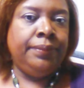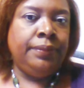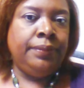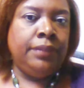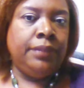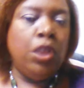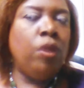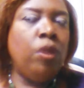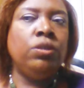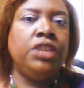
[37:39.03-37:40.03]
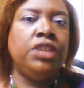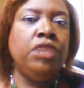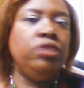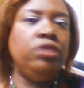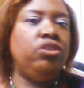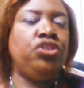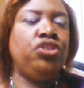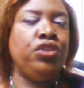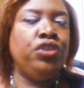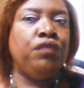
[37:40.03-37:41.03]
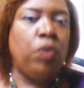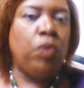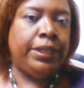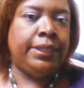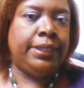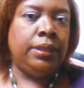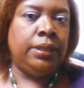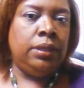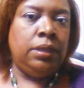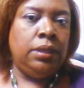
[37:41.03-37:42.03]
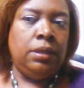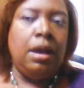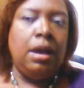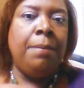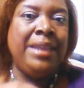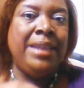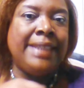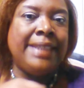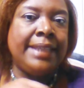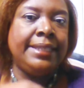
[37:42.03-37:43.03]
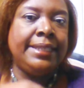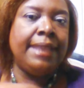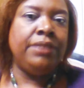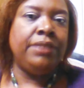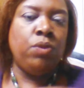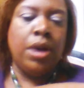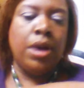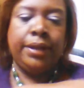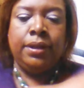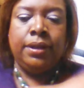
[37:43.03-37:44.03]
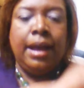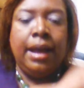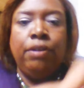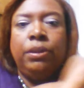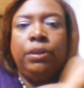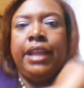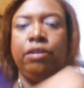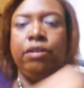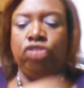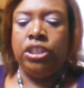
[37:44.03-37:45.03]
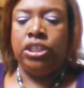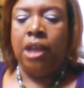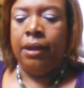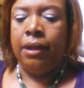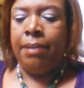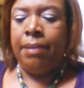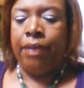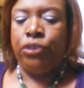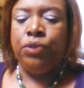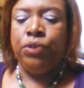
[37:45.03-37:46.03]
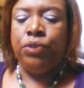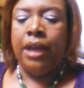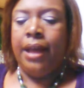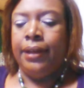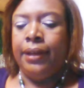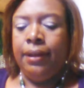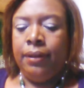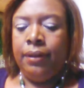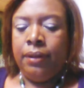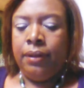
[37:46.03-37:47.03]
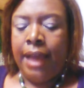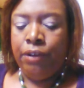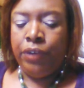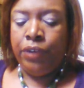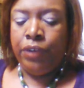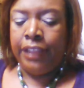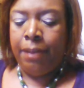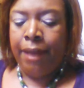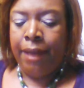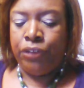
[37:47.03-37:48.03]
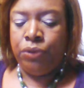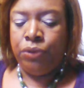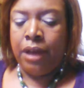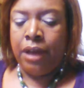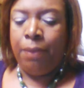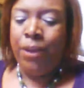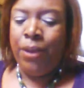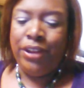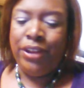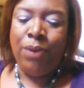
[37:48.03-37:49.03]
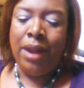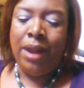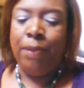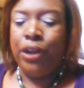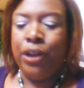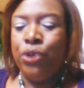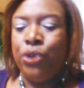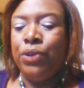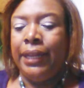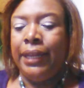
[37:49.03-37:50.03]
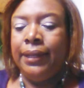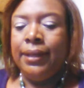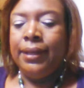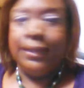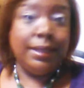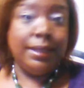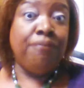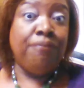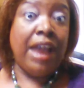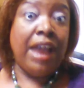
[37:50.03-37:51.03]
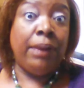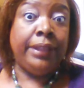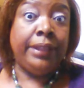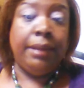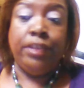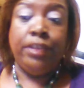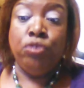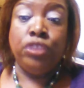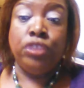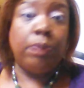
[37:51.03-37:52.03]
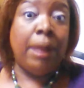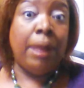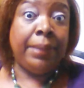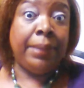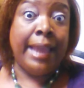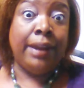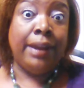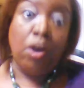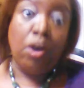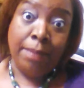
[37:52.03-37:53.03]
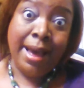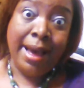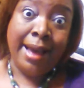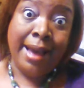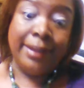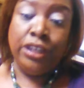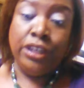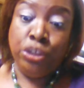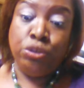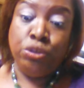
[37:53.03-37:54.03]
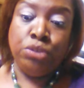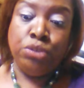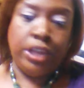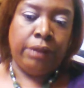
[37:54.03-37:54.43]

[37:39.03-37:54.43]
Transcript: No one will see you, they'll just hear your voice. I'm Big Sexy 71. I don't know what the hell she's talking about, QAnon. I don't know anything about QAnon. But well, you know what? I'm going to Google it since I'm following them and using their propaganda on my YouTube channel.